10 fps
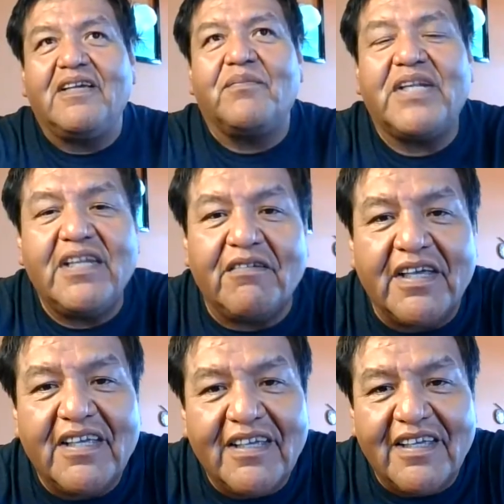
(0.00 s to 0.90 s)
But
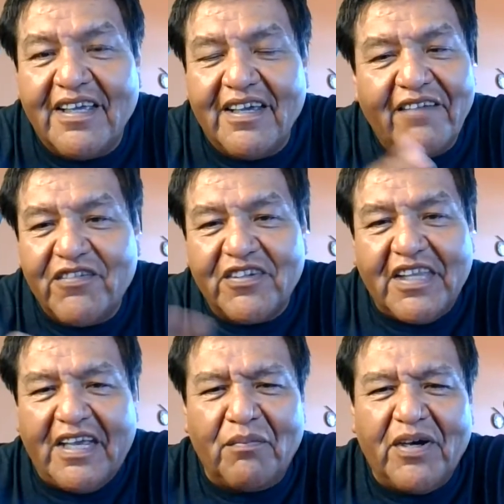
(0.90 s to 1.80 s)
anyway, I have to
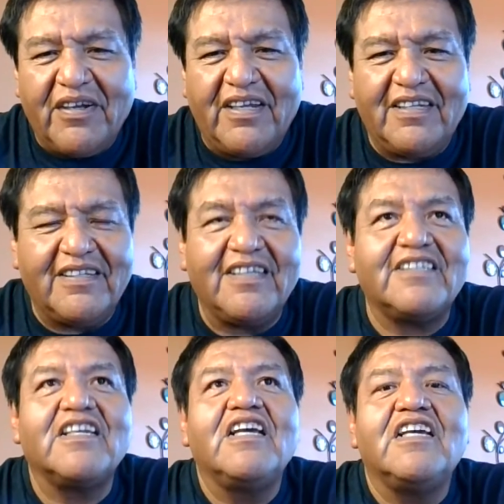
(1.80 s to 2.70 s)
think about it.
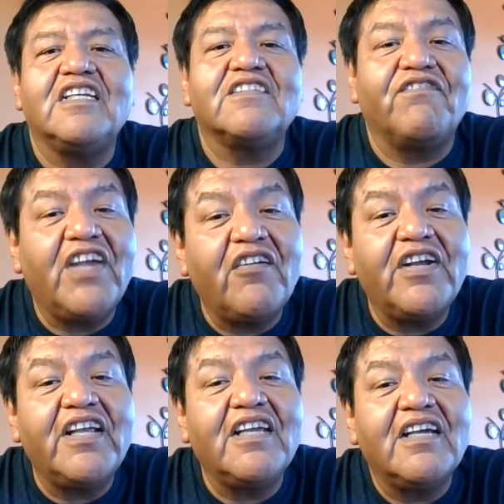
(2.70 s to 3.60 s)
It's
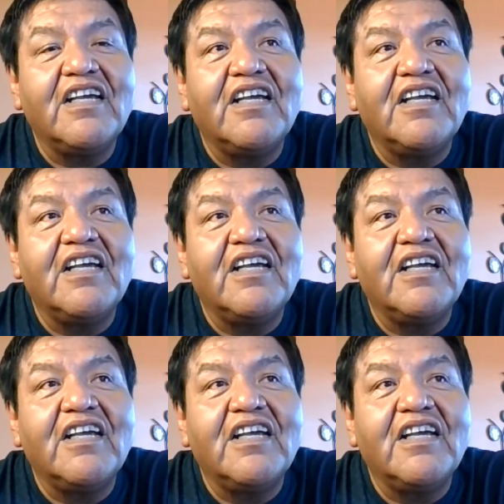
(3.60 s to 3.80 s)
very